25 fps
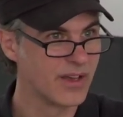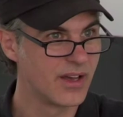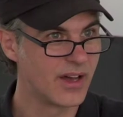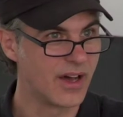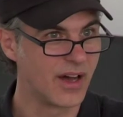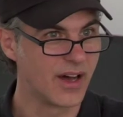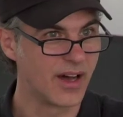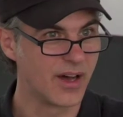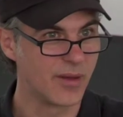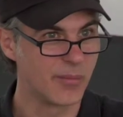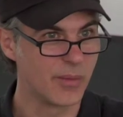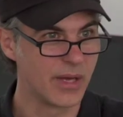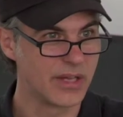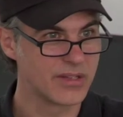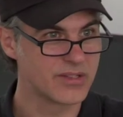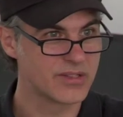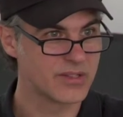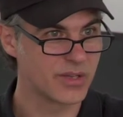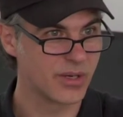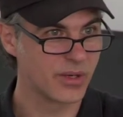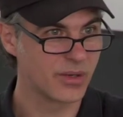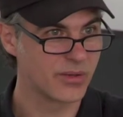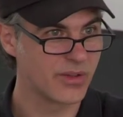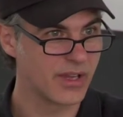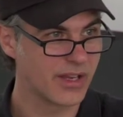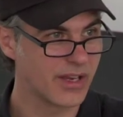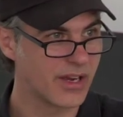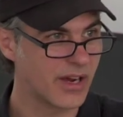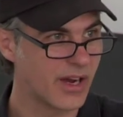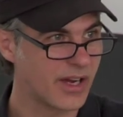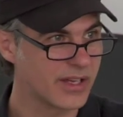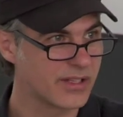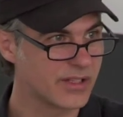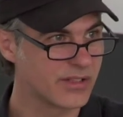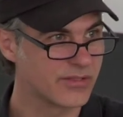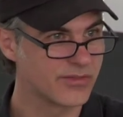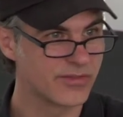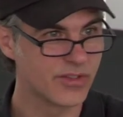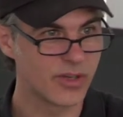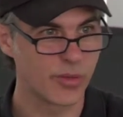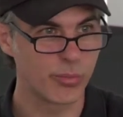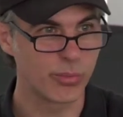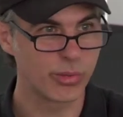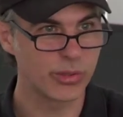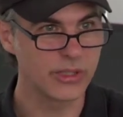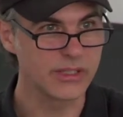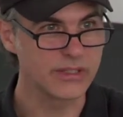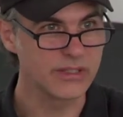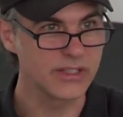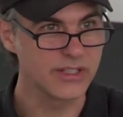And so they kind of
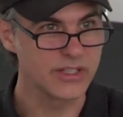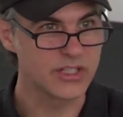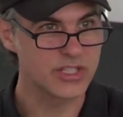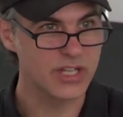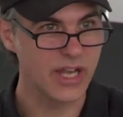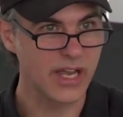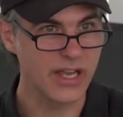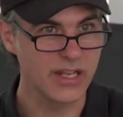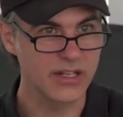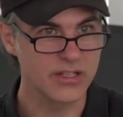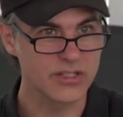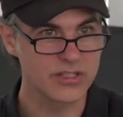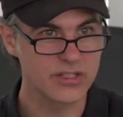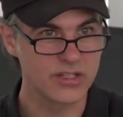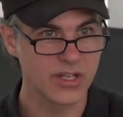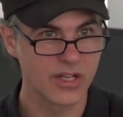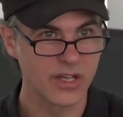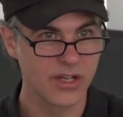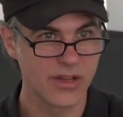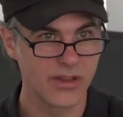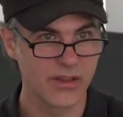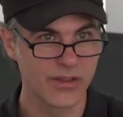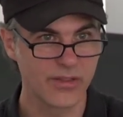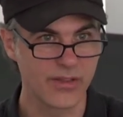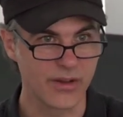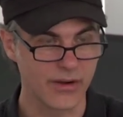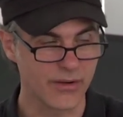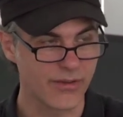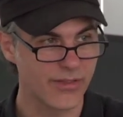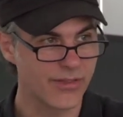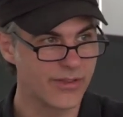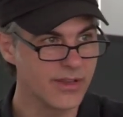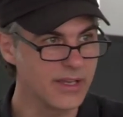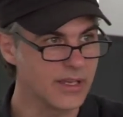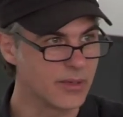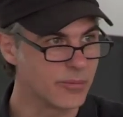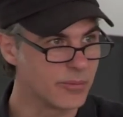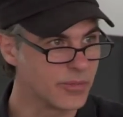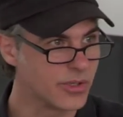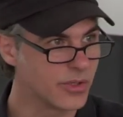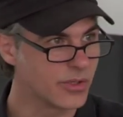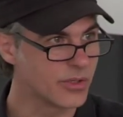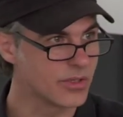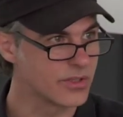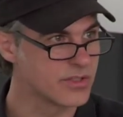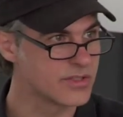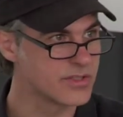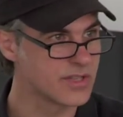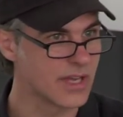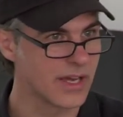completely changed their theme, you
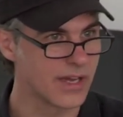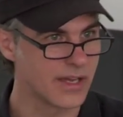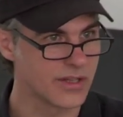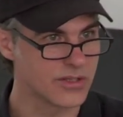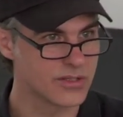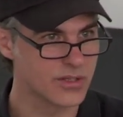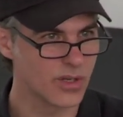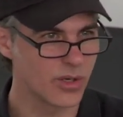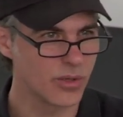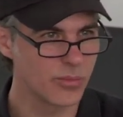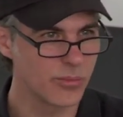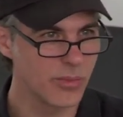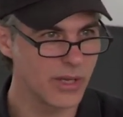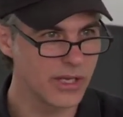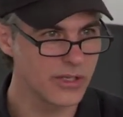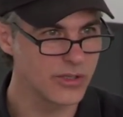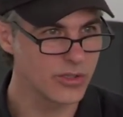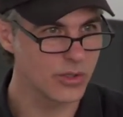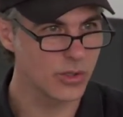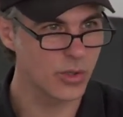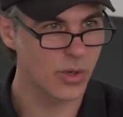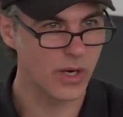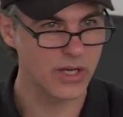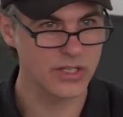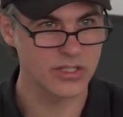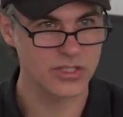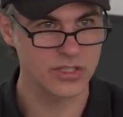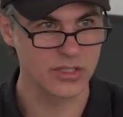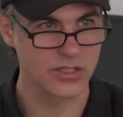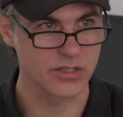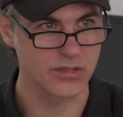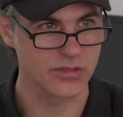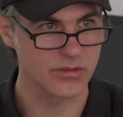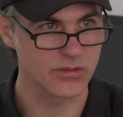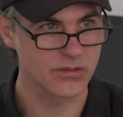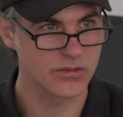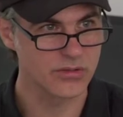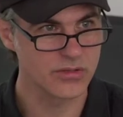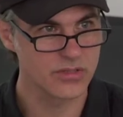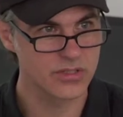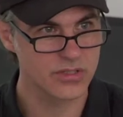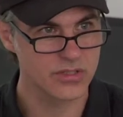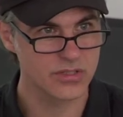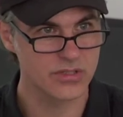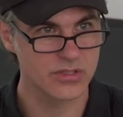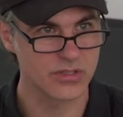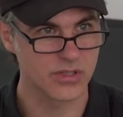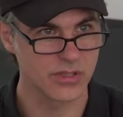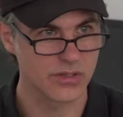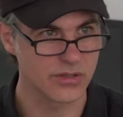could say. And so it made you question
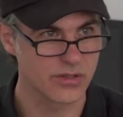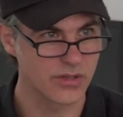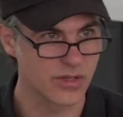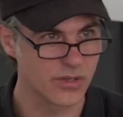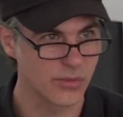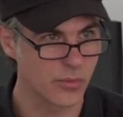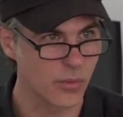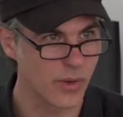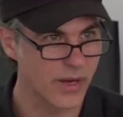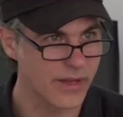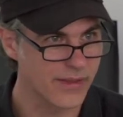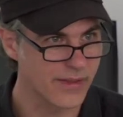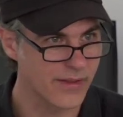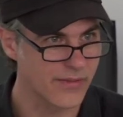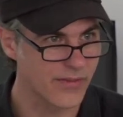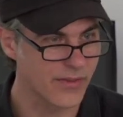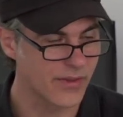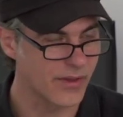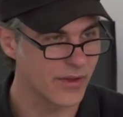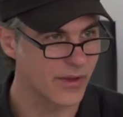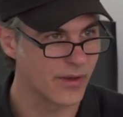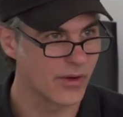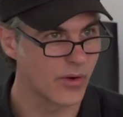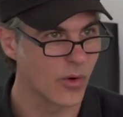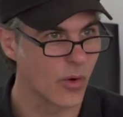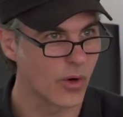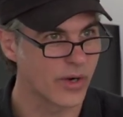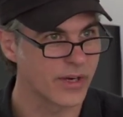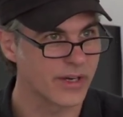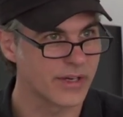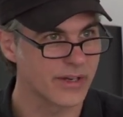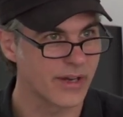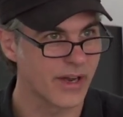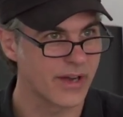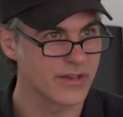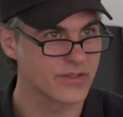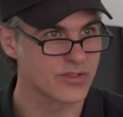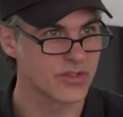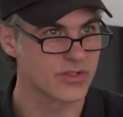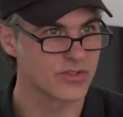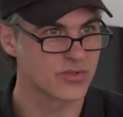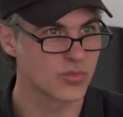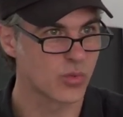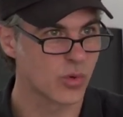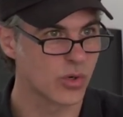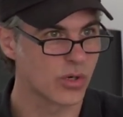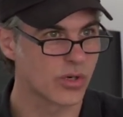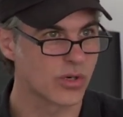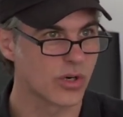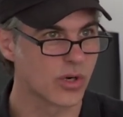the way that the organizers
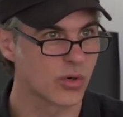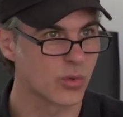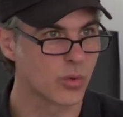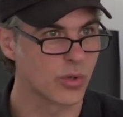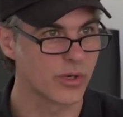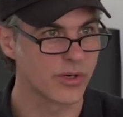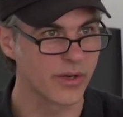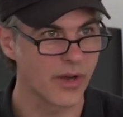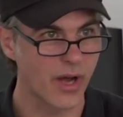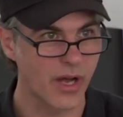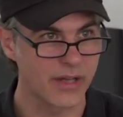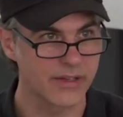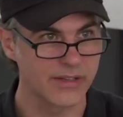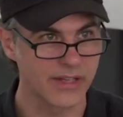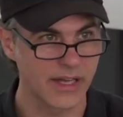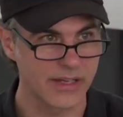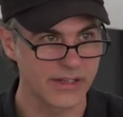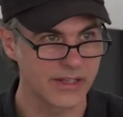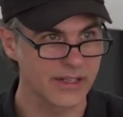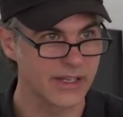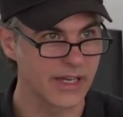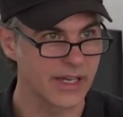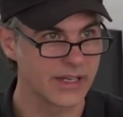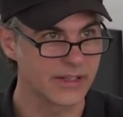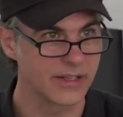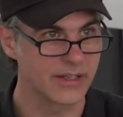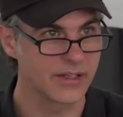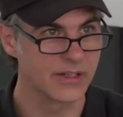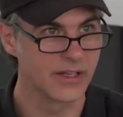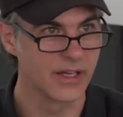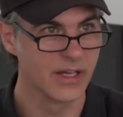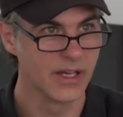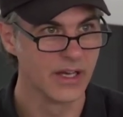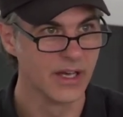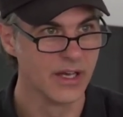were or were not dedicated